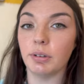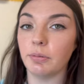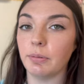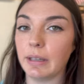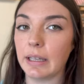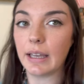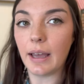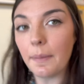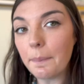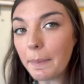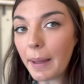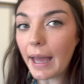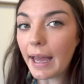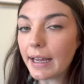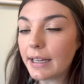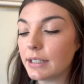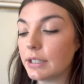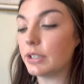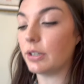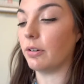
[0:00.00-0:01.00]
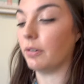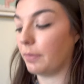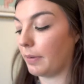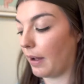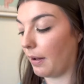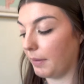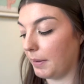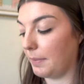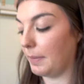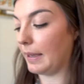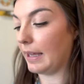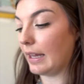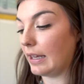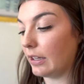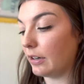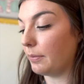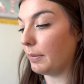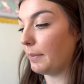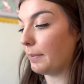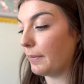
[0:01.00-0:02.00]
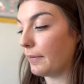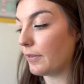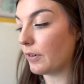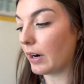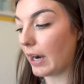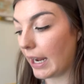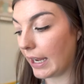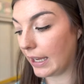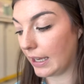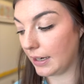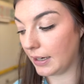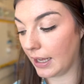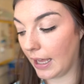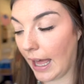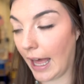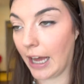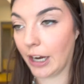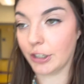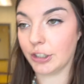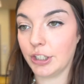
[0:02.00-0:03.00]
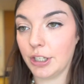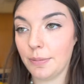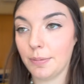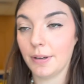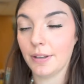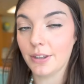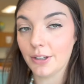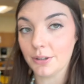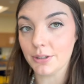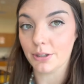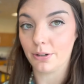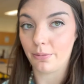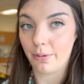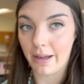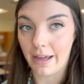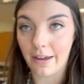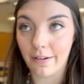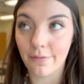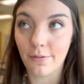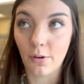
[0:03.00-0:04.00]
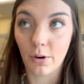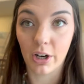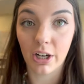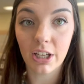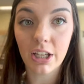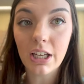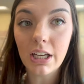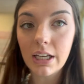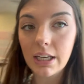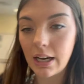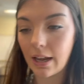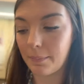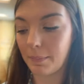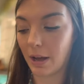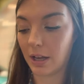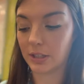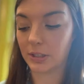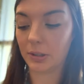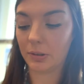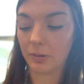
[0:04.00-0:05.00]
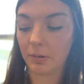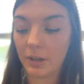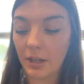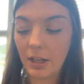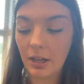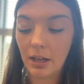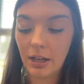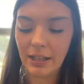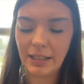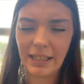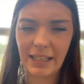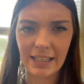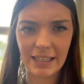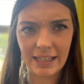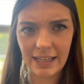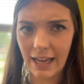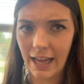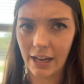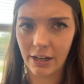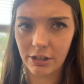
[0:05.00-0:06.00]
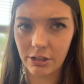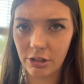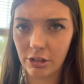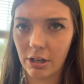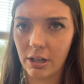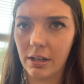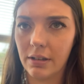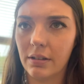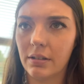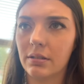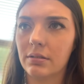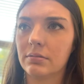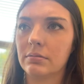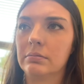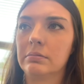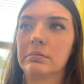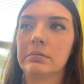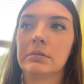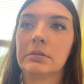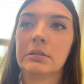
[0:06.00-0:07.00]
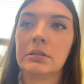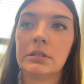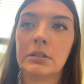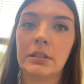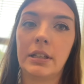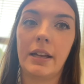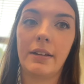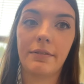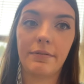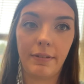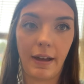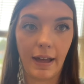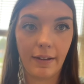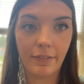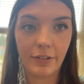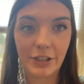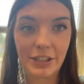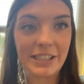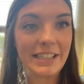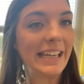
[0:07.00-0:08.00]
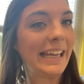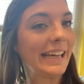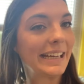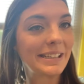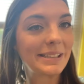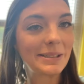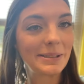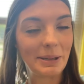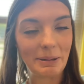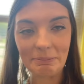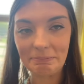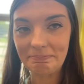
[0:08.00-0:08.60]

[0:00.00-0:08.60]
we come back, so it'll probably be a little bit before I can actually put those away for good. I'm also need an extra like 5 or 6. So